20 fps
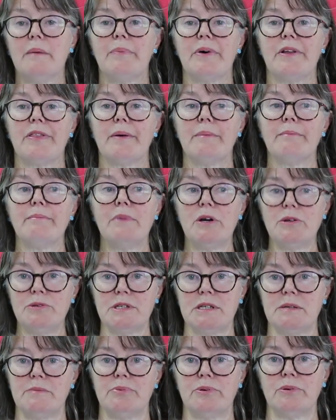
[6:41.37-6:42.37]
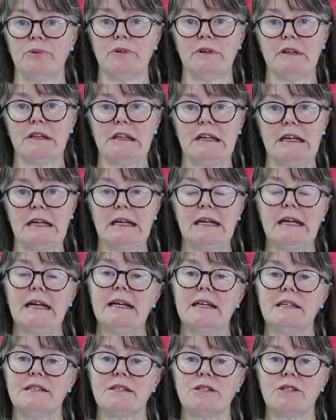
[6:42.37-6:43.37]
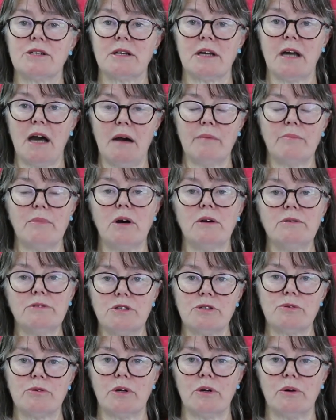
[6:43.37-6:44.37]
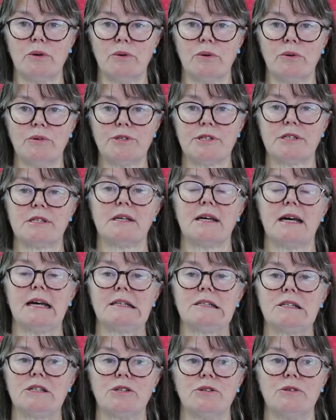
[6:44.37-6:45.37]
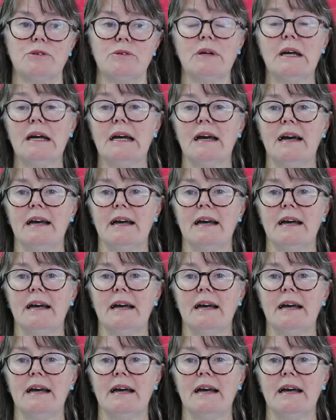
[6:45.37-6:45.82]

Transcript: but the most important thing is to come onto a course and to